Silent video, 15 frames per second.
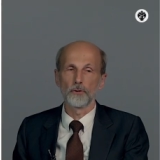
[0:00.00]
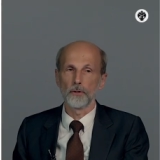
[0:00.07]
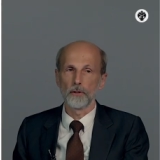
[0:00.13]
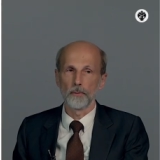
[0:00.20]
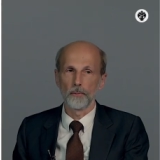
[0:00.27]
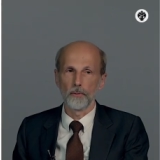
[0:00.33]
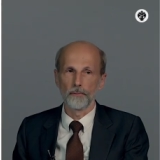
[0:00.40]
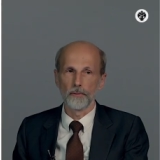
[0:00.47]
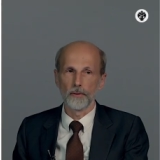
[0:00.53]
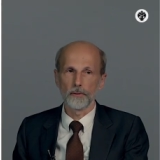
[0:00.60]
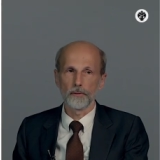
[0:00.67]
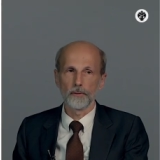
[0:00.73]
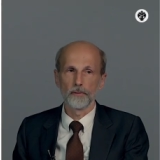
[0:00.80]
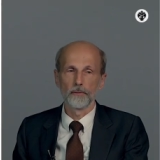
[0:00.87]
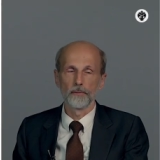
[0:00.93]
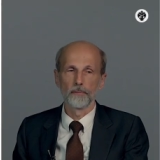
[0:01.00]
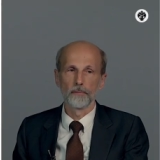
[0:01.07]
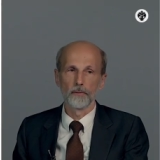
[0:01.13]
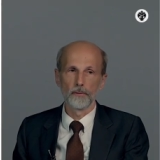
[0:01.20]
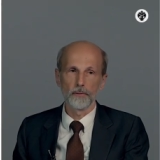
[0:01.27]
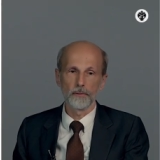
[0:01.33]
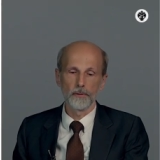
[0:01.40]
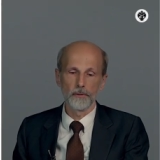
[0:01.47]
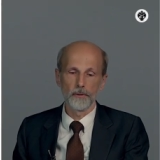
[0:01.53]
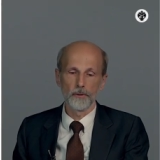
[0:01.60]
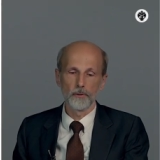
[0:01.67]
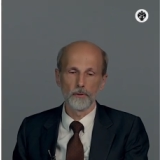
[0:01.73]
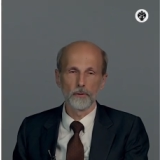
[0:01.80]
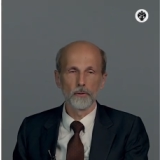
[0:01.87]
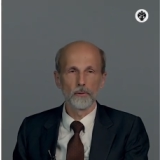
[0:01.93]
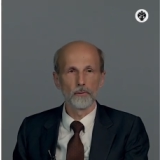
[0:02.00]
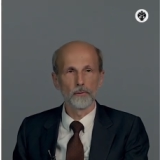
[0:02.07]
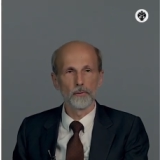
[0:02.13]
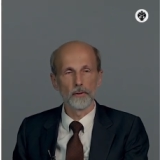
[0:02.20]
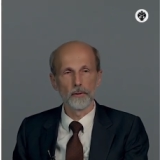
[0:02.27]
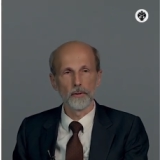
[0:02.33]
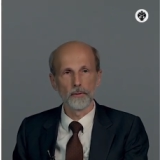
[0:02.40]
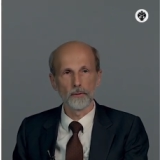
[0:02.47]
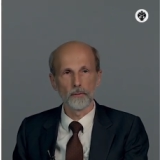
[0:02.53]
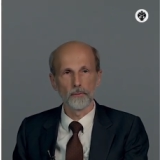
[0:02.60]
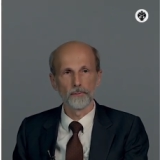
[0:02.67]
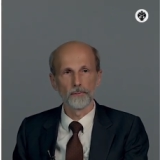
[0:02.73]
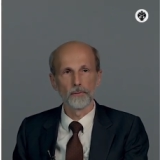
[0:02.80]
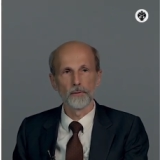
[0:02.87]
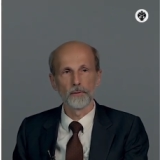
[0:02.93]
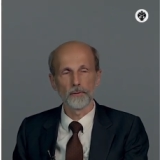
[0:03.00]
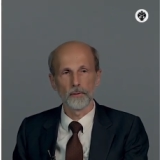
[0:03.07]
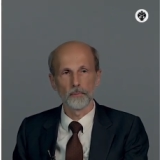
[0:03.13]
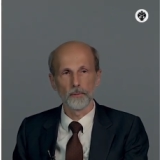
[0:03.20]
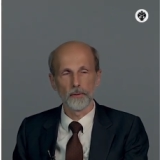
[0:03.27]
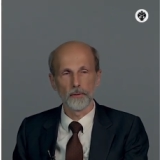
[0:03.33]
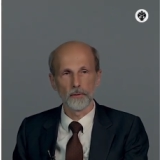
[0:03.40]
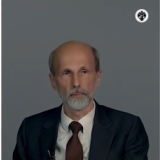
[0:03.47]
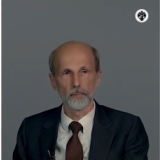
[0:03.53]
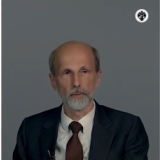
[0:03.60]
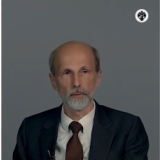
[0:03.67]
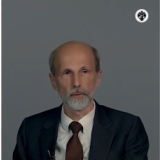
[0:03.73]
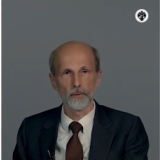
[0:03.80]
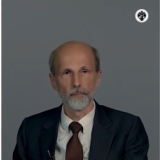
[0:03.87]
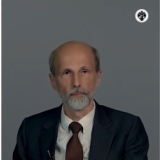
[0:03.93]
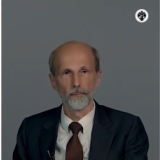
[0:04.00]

Cherepovets, Volga region to the east of Saint Petersburg.